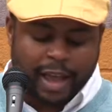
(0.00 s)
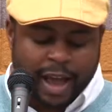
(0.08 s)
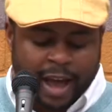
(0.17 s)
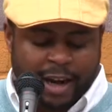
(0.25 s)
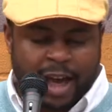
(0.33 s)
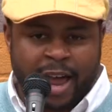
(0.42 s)

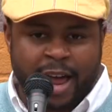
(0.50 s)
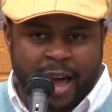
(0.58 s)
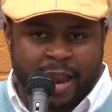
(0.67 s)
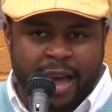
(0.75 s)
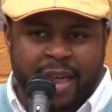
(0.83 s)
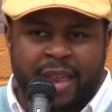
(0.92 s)

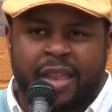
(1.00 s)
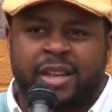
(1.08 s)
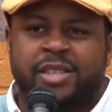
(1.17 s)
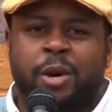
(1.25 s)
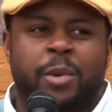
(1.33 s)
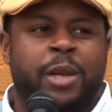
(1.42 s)

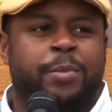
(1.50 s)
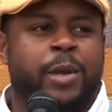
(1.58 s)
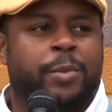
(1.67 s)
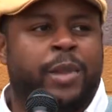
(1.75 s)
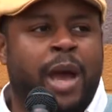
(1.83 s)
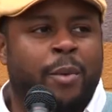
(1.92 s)
There's so many
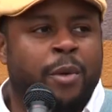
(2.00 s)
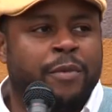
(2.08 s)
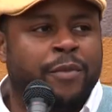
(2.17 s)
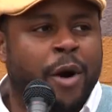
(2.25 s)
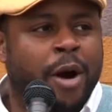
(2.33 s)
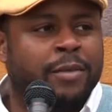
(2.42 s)
people that were
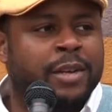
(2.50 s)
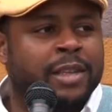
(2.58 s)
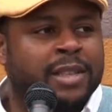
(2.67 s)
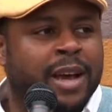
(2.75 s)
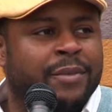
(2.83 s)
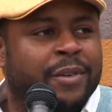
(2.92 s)
involved in
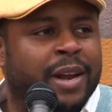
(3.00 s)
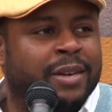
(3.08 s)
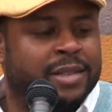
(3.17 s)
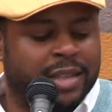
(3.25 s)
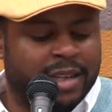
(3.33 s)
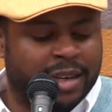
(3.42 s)
this effort, and I
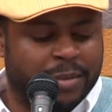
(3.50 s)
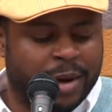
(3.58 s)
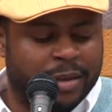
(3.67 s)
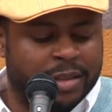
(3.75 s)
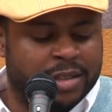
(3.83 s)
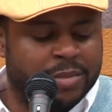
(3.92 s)
was thinking
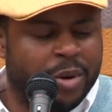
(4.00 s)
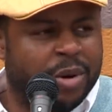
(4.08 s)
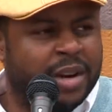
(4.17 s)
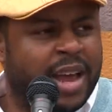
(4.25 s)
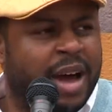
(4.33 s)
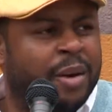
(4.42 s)
about this
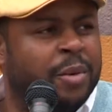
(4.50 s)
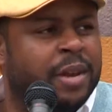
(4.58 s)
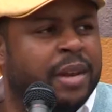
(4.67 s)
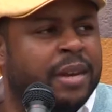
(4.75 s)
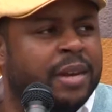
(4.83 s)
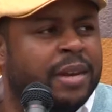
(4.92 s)
morning how
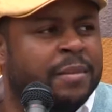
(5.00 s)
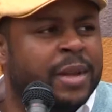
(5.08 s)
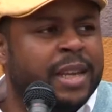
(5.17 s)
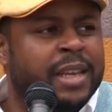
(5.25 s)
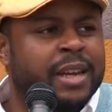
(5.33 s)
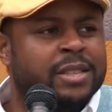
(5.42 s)
when
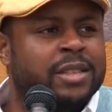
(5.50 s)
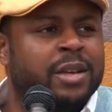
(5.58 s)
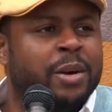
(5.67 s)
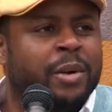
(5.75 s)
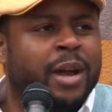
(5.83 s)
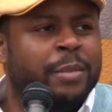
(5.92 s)
many years
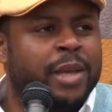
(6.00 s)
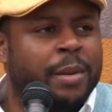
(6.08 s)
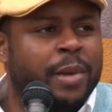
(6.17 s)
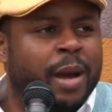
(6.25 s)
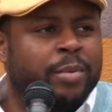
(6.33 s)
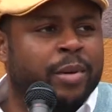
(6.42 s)
ago when I began
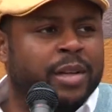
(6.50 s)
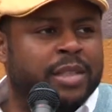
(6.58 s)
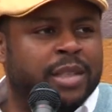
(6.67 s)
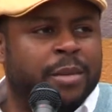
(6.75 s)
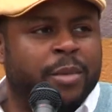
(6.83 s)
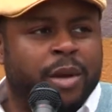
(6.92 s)
my
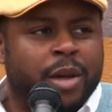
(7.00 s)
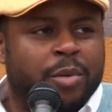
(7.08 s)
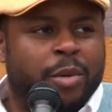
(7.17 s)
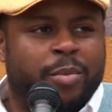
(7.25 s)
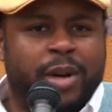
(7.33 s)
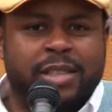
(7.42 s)
apprenticeship
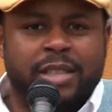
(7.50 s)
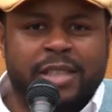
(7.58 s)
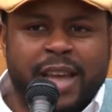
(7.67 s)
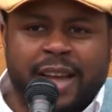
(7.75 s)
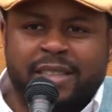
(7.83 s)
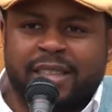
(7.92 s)
with Preston
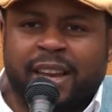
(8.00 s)
Jackson